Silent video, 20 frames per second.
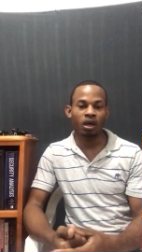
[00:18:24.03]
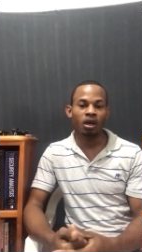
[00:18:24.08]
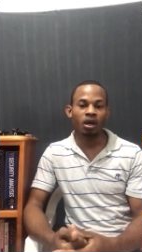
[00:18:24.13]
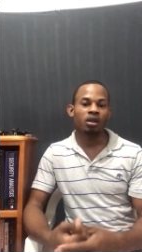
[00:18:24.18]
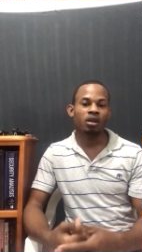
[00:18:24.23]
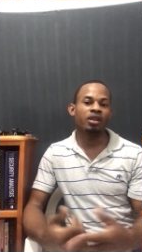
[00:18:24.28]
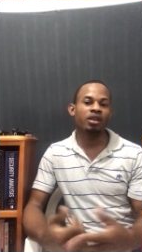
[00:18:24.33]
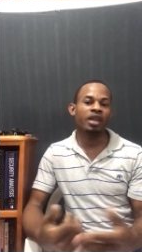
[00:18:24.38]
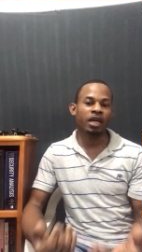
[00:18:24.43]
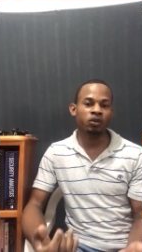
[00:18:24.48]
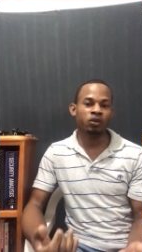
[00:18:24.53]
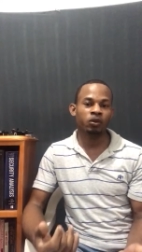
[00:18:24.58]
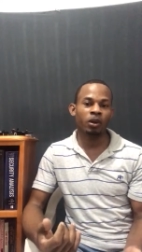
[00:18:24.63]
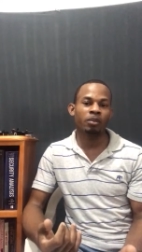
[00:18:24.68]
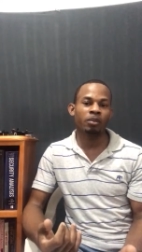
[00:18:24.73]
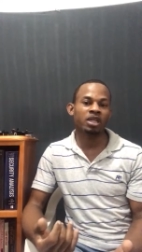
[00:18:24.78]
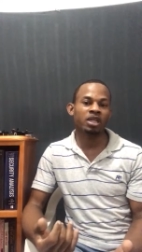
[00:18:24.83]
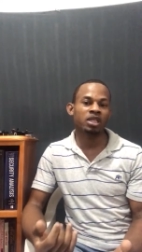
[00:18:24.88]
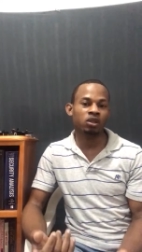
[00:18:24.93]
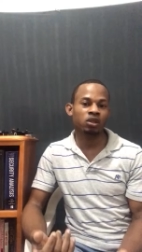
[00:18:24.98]
that's where I'm
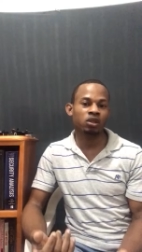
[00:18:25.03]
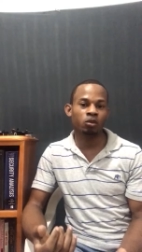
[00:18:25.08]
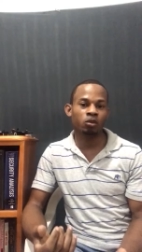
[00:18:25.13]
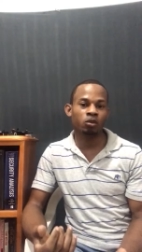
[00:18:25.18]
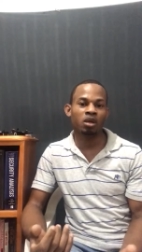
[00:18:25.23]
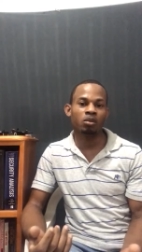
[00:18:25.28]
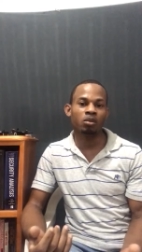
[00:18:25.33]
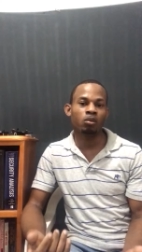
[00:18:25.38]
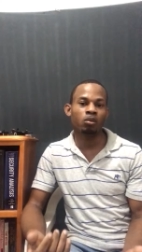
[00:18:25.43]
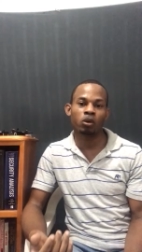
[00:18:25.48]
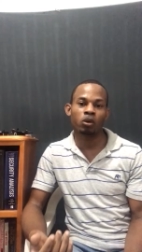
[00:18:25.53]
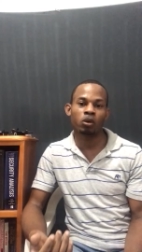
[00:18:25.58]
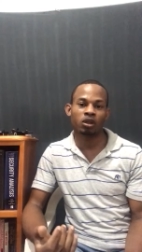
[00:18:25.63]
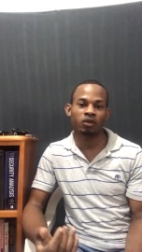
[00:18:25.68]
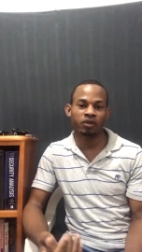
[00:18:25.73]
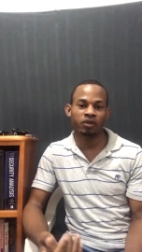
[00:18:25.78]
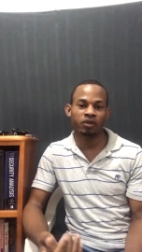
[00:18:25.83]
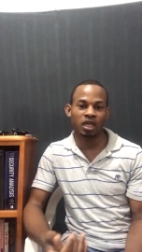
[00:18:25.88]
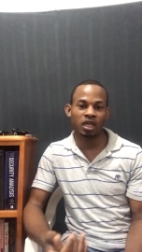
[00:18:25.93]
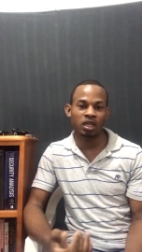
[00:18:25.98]
assuming most of
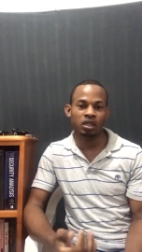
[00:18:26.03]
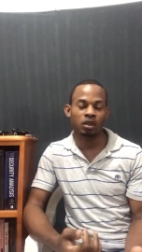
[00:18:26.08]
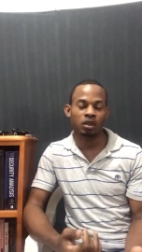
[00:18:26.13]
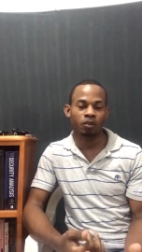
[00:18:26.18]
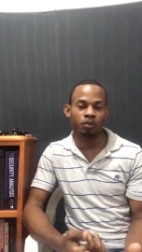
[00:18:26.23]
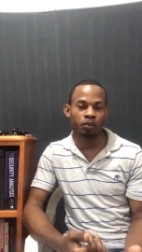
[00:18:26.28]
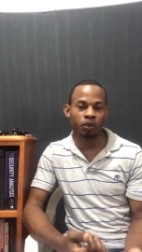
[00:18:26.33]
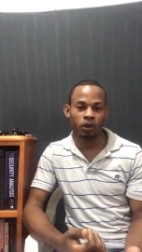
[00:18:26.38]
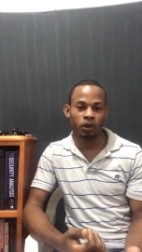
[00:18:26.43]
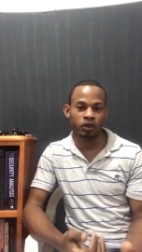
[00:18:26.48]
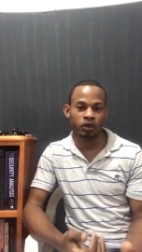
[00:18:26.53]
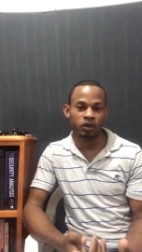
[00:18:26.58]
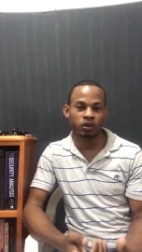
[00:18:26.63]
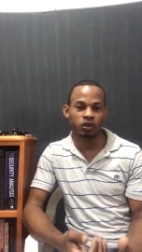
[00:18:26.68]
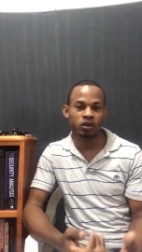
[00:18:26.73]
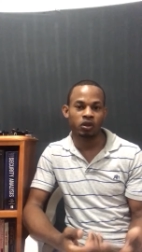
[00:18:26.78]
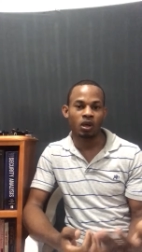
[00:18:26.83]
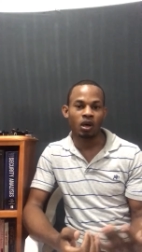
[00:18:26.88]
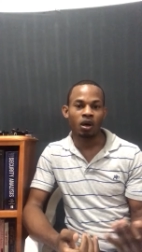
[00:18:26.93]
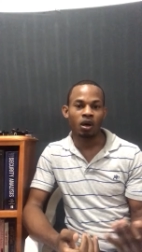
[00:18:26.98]
these
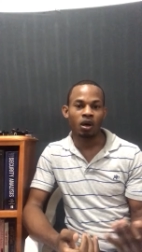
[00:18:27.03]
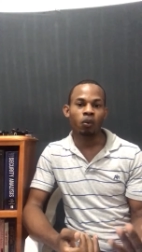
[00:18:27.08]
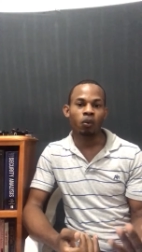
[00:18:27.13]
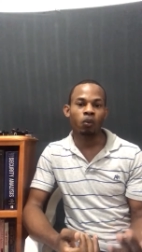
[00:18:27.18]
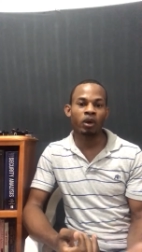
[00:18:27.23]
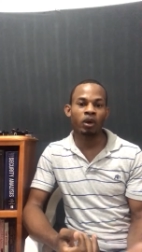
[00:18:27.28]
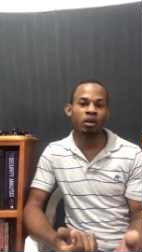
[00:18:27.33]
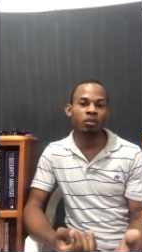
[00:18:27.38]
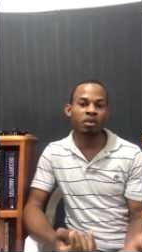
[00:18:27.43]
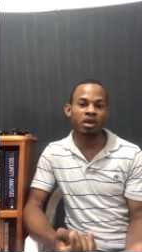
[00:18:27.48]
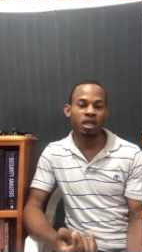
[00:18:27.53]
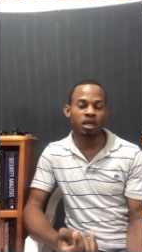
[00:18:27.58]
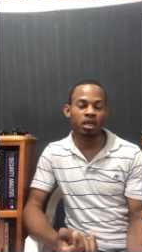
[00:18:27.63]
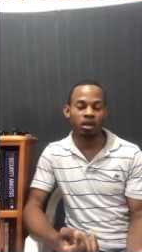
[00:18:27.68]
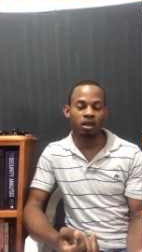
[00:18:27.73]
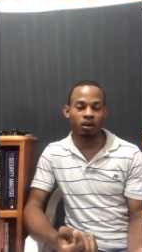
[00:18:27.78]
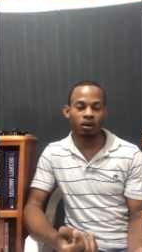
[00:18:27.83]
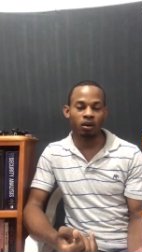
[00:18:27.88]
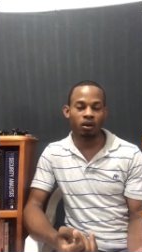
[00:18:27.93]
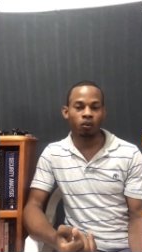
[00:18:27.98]
persons will
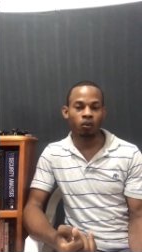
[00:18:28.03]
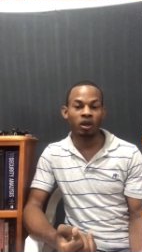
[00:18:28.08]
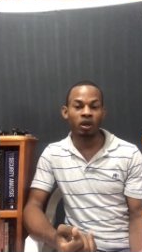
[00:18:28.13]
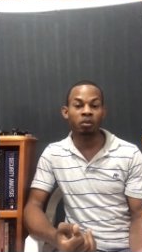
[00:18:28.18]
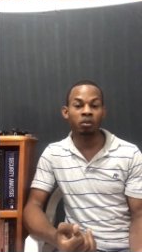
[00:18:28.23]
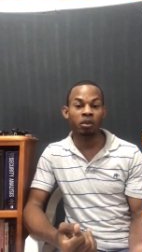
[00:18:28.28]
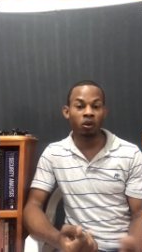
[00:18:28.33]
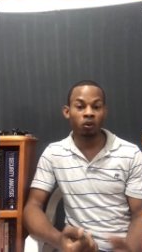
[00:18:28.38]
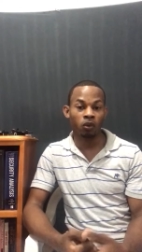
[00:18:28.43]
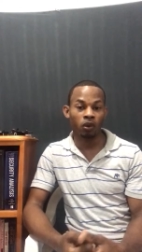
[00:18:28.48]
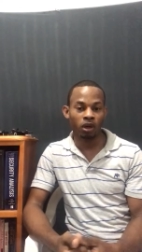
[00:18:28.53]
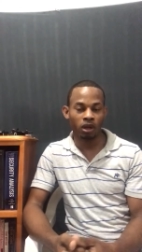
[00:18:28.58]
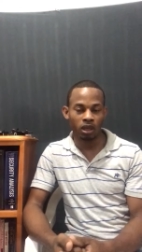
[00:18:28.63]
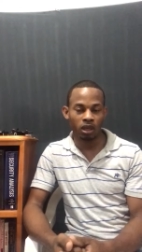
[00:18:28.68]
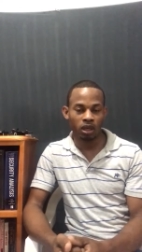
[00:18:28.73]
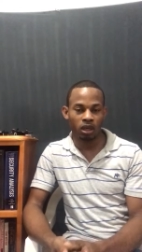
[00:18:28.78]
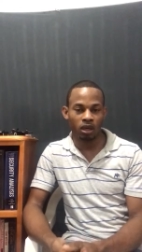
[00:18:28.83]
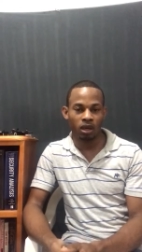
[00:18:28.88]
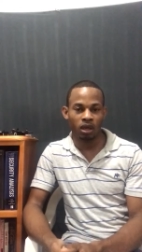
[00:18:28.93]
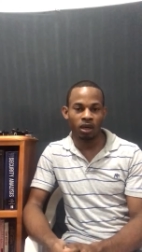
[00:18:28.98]
be
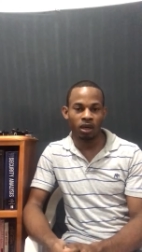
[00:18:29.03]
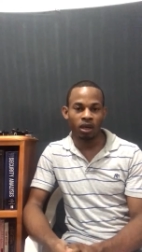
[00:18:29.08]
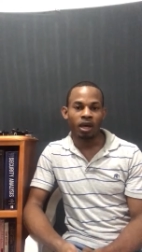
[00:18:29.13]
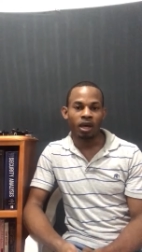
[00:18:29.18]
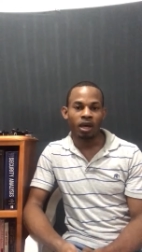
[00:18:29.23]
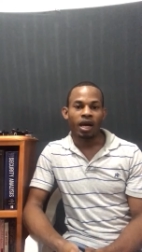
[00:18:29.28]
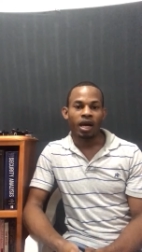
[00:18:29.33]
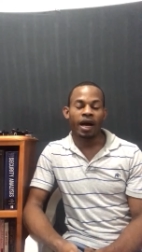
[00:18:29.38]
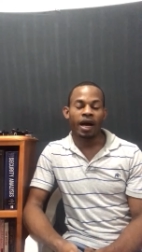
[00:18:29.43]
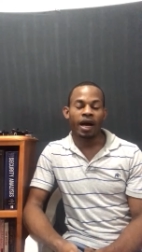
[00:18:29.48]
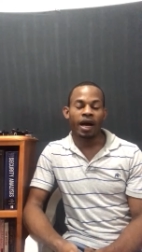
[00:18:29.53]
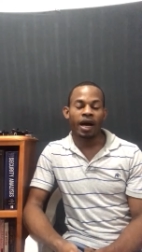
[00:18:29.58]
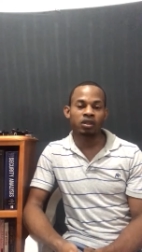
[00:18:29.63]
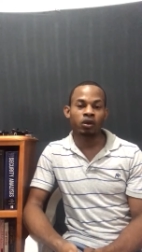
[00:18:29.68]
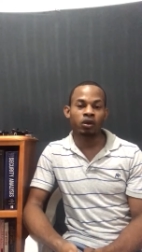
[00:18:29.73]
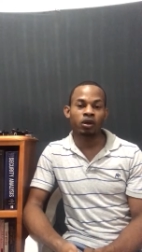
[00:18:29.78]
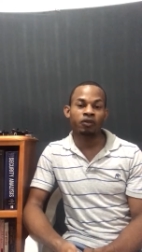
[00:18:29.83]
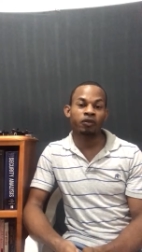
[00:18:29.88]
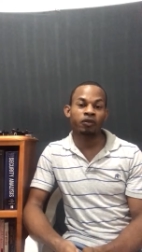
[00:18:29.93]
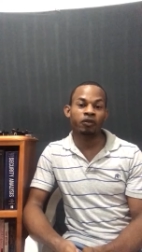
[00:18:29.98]
working. And so
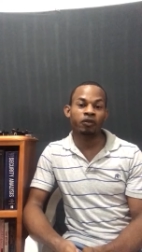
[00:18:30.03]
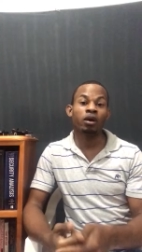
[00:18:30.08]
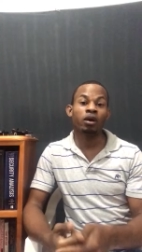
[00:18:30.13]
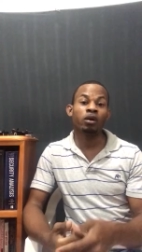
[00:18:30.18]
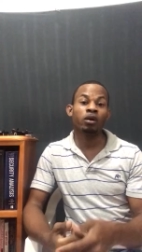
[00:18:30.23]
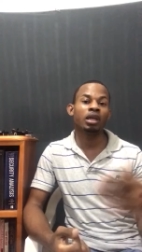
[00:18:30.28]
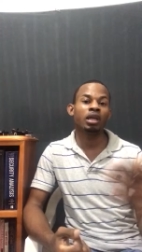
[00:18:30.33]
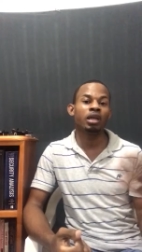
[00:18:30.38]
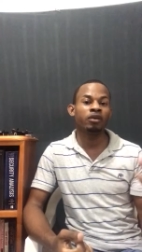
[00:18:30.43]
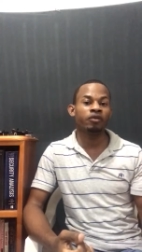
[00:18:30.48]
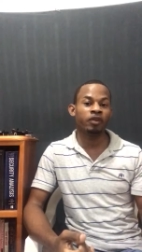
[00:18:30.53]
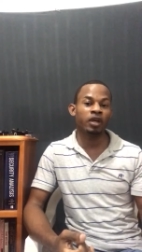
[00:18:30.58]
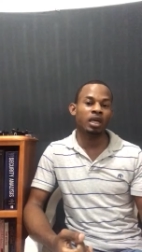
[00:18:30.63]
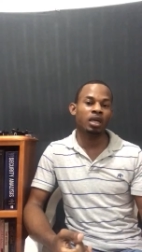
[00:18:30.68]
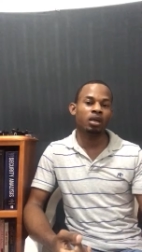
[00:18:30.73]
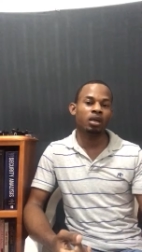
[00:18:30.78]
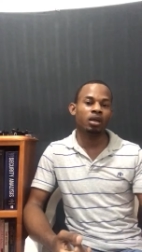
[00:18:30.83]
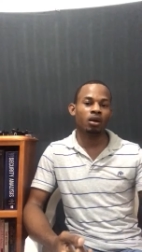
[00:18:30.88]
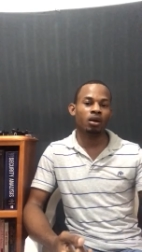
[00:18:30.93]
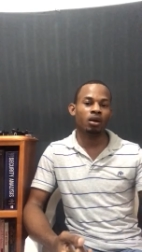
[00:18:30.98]
if they're
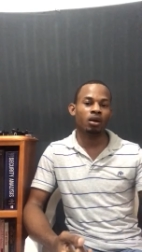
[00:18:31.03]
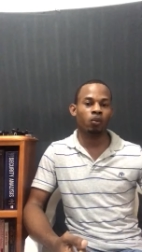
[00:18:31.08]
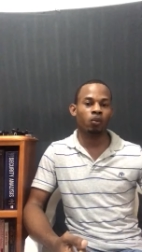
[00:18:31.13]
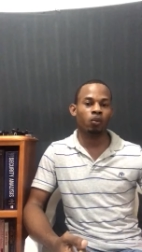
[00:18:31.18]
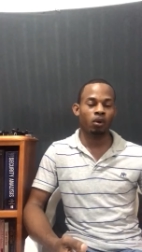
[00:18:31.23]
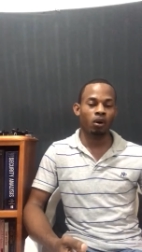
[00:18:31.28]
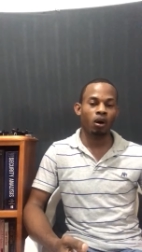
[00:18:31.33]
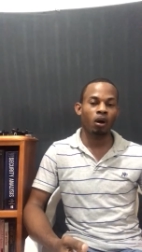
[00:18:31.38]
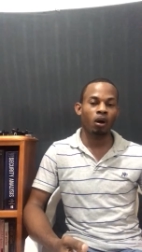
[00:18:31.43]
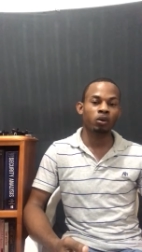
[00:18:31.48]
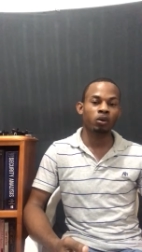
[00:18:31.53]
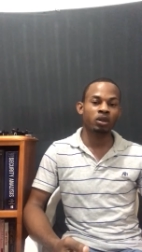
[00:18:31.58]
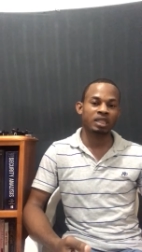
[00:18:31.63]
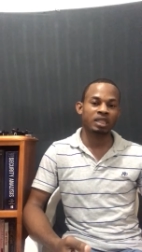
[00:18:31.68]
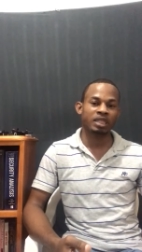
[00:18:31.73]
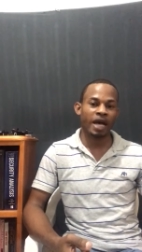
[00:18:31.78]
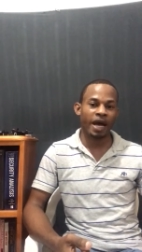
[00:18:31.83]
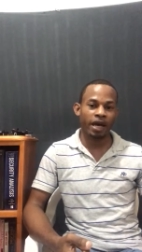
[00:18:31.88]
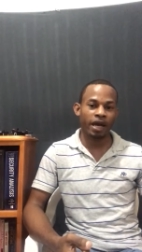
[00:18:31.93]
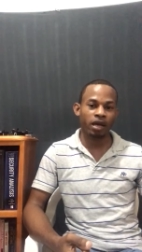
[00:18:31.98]
living
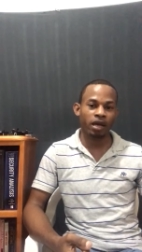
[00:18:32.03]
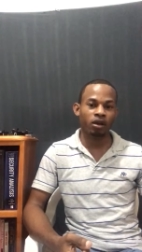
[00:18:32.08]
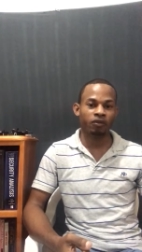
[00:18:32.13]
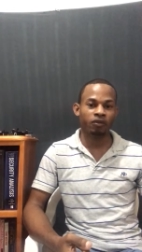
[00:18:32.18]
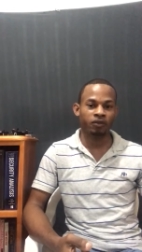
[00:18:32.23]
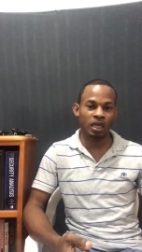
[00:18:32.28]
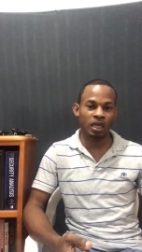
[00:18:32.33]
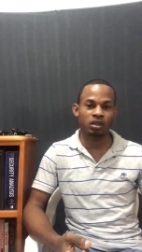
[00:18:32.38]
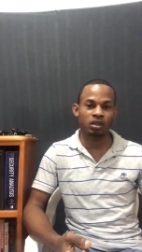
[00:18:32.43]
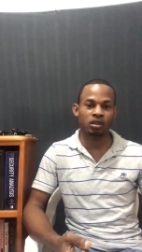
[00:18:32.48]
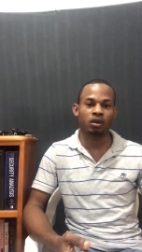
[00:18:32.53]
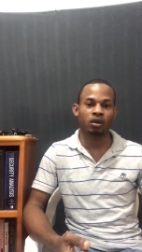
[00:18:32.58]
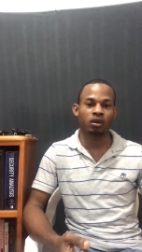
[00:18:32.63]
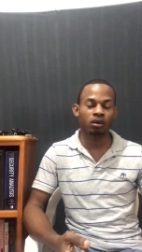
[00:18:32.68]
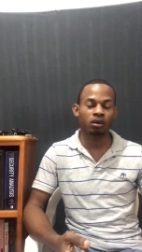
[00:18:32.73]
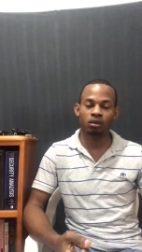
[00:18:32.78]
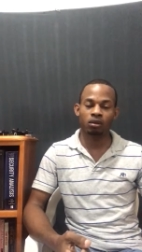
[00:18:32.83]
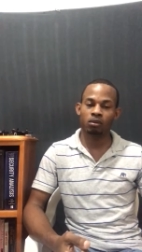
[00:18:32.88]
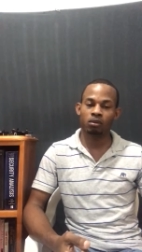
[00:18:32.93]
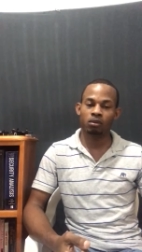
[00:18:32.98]
outside of
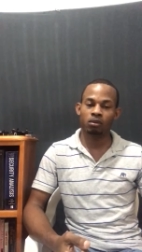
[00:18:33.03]
Kingston,